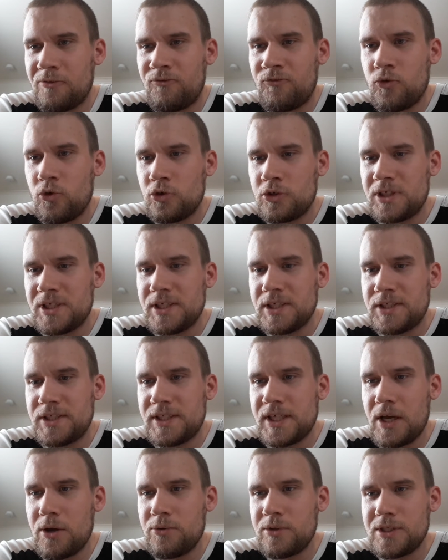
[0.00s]

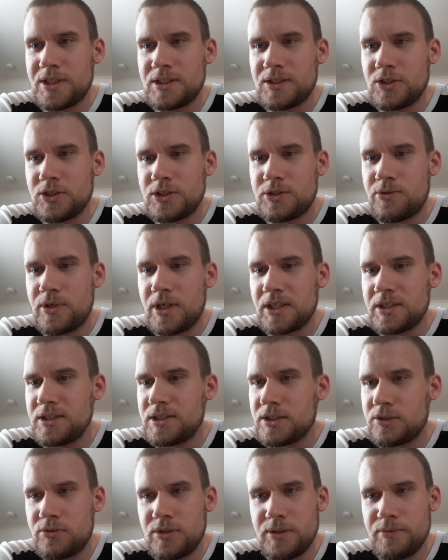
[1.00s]

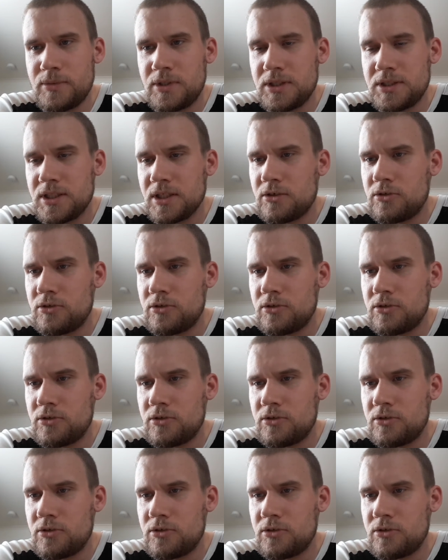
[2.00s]
Dothraki screamers